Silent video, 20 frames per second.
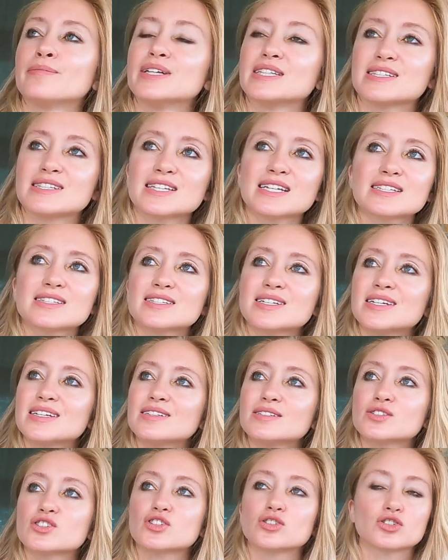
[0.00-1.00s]
But
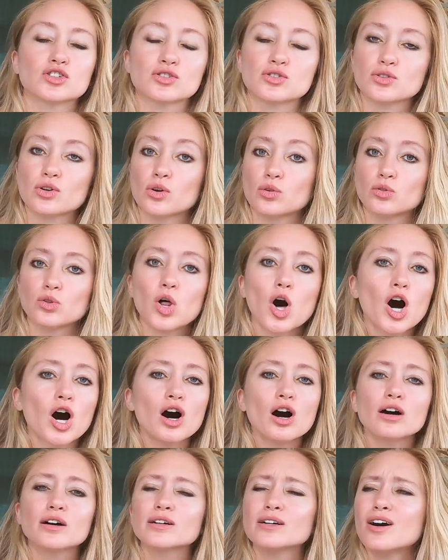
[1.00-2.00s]
16's just
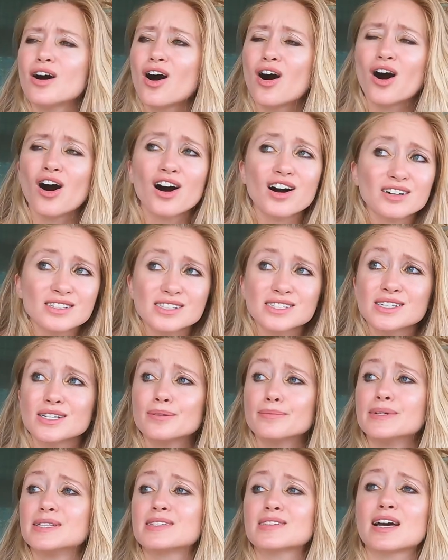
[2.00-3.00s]
long,
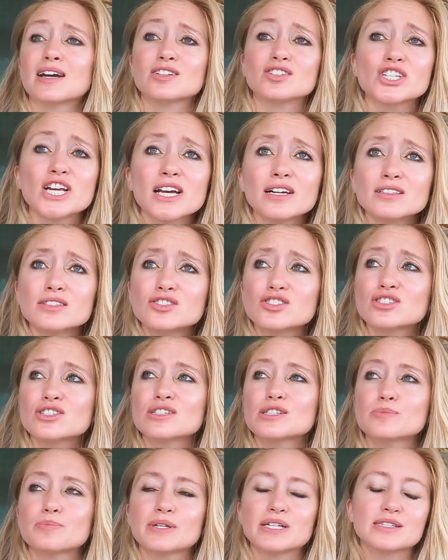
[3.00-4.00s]
awesome. It's got
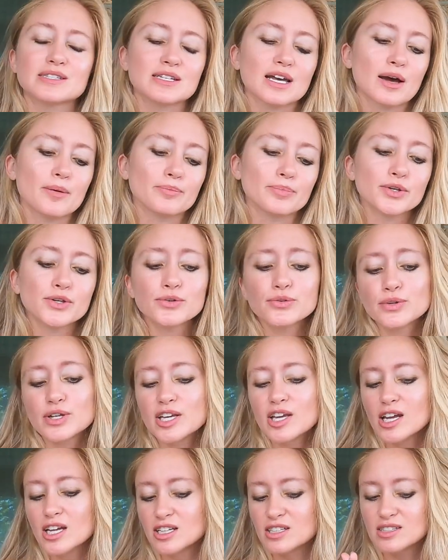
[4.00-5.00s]
challenges, but it's got
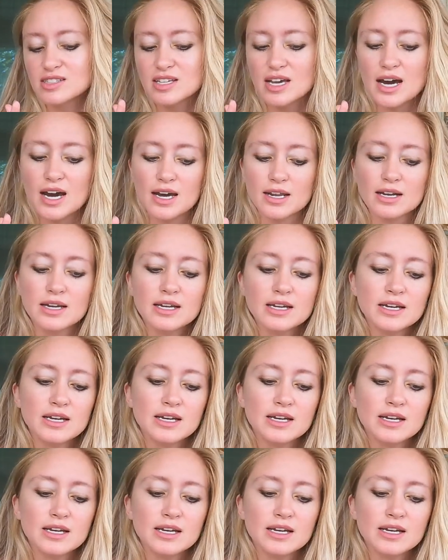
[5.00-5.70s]
beauty, and it's got